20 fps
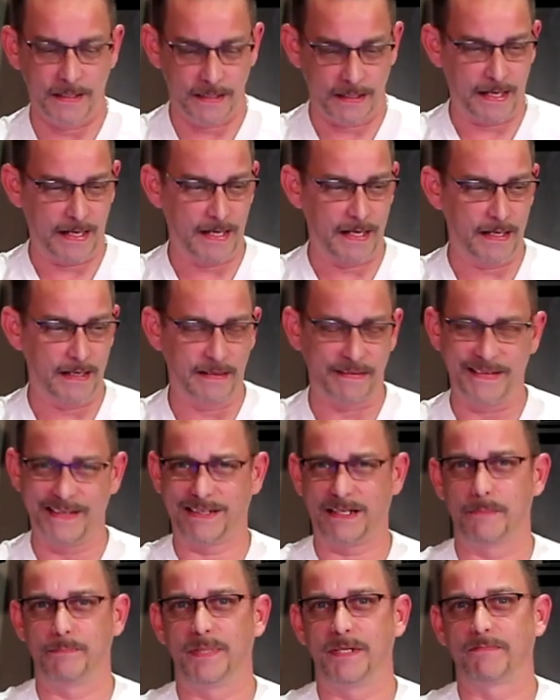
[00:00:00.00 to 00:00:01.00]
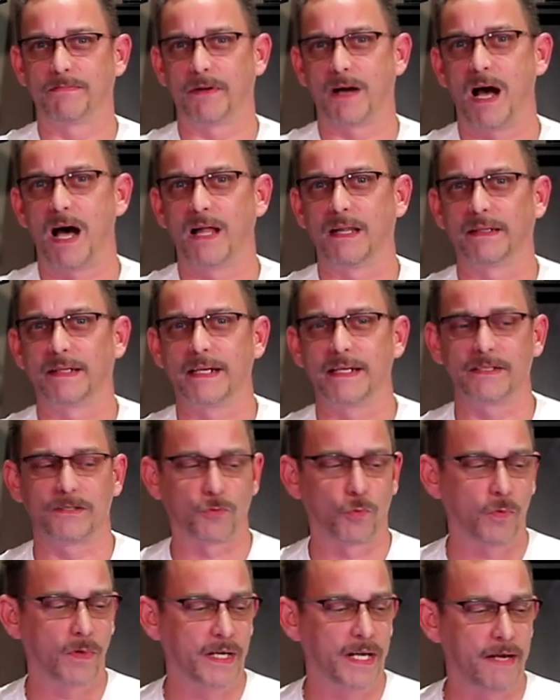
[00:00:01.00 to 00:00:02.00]
And it could be for holidays
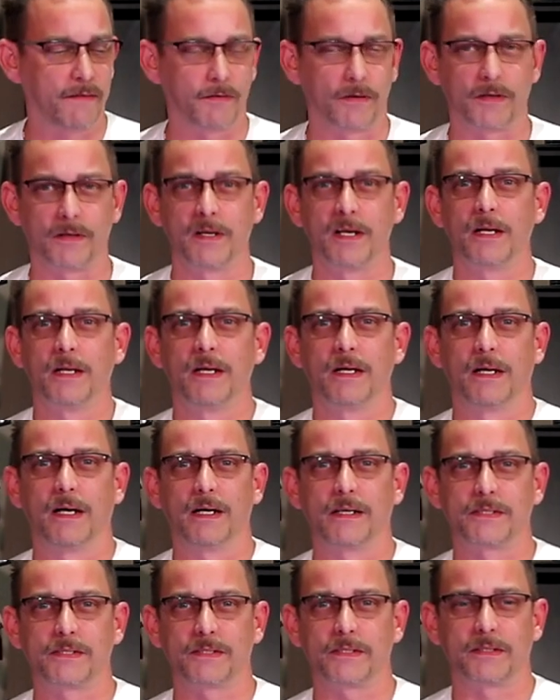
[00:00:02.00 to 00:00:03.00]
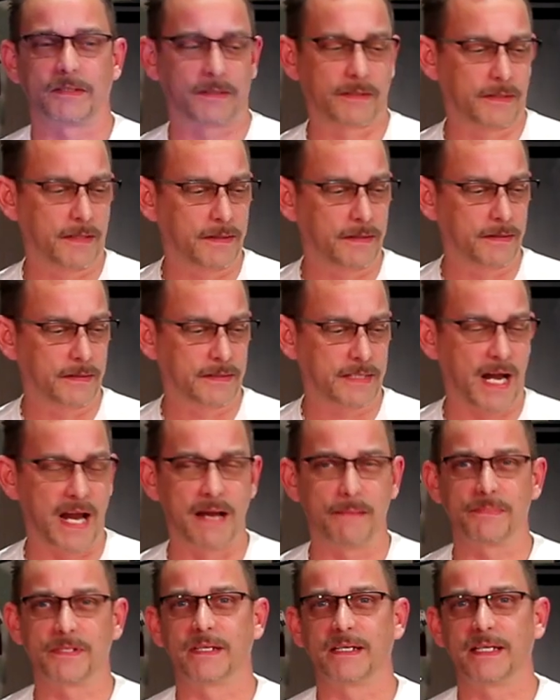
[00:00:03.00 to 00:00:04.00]
or whatever, uh, certain
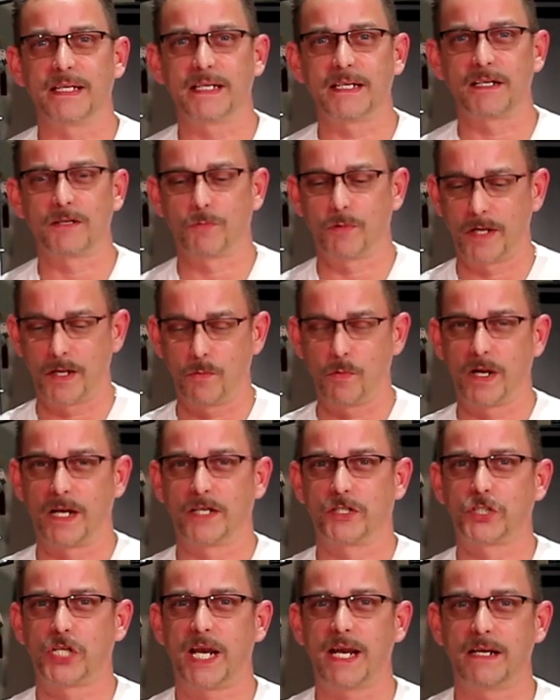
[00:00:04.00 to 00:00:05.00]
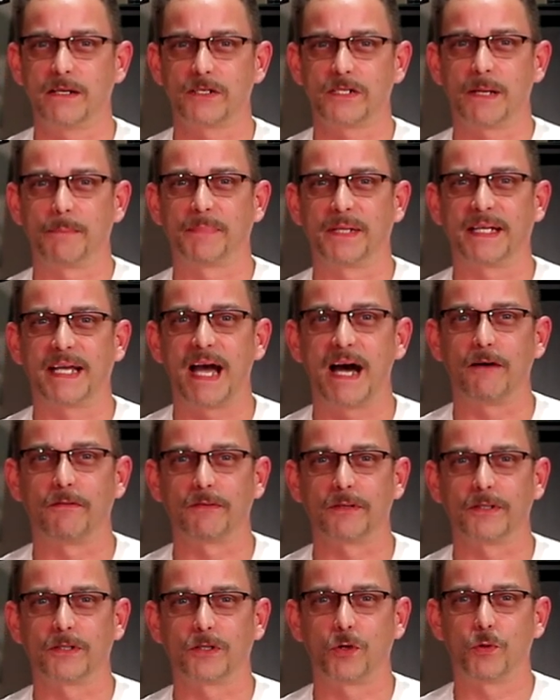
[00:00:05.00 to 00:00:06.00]
times of the year where you want to change something
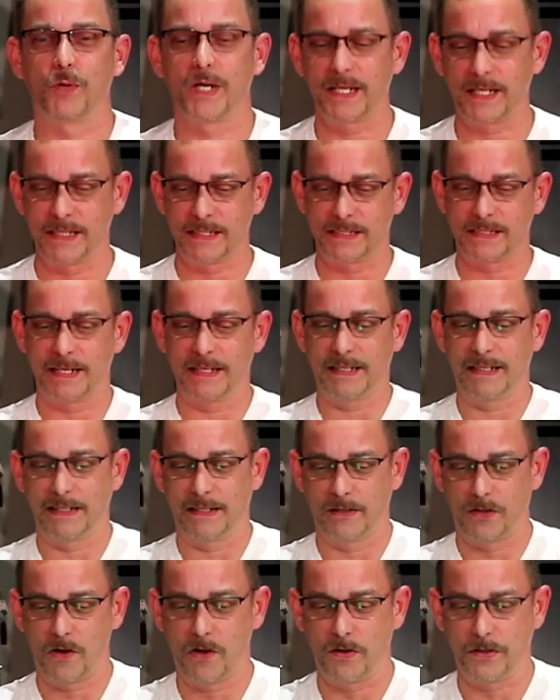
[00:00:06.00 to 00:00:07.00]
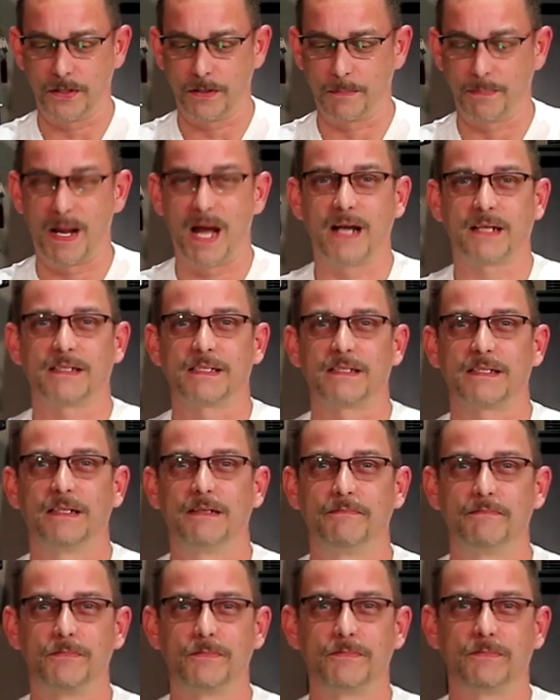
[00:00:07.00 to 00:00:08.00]
out real quick instead of getting all your box
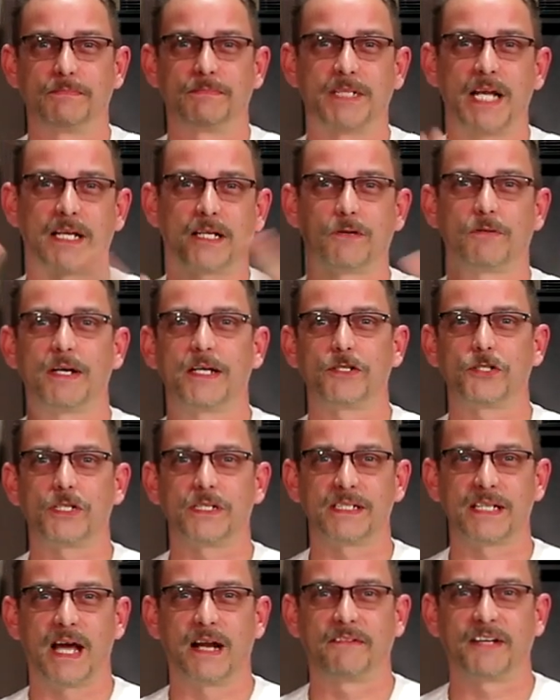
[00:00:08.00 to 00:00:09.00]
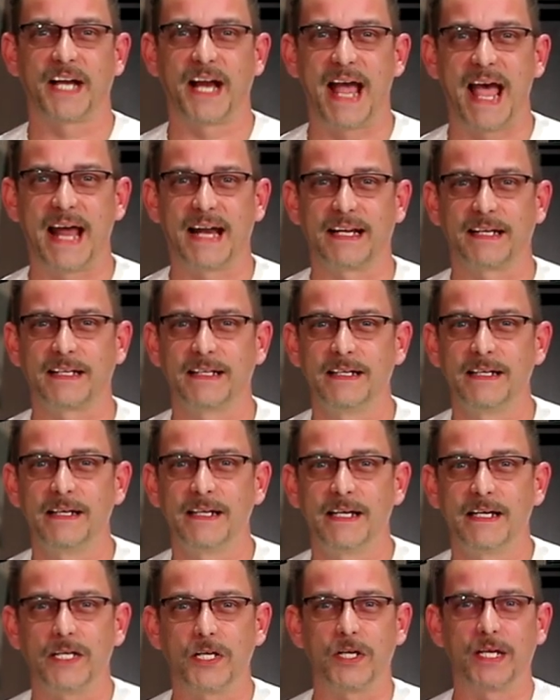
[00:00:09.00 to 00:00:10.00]
of decorations out of your attic.
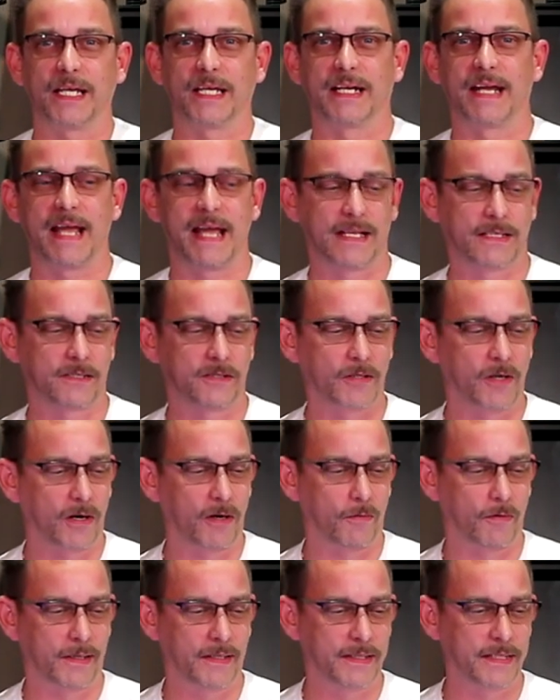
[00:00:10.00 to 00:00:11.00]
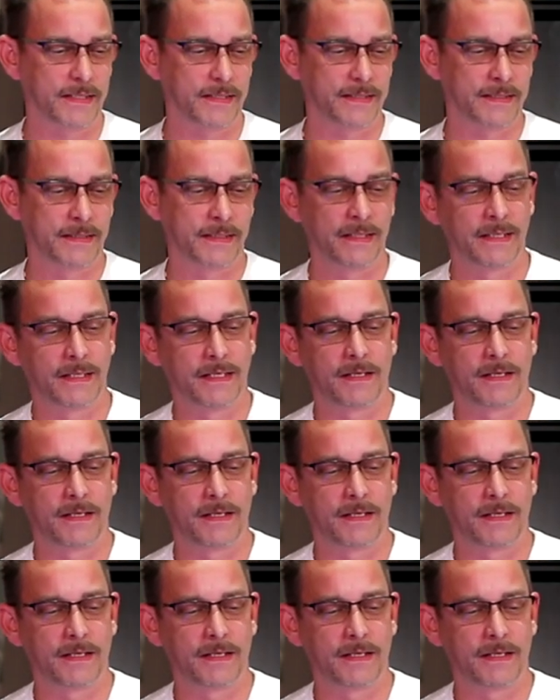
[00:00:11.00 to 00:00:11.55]
You can get a head start with this.